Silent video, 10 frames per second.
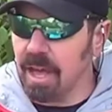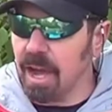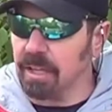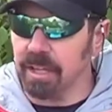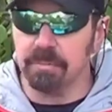
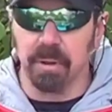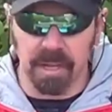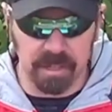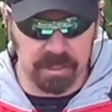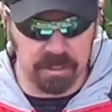I like
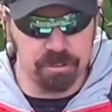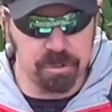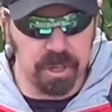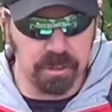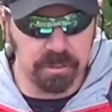my
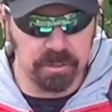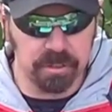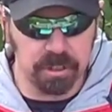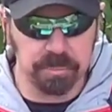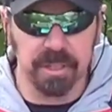drill
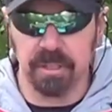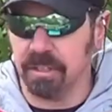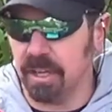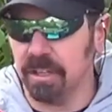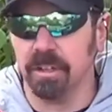to be
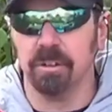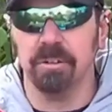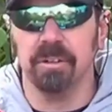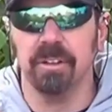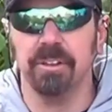a
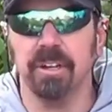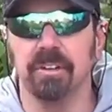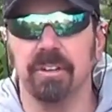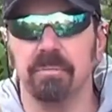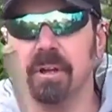little
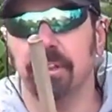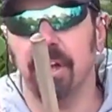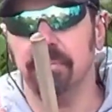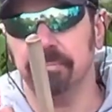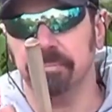thicker than my thumb.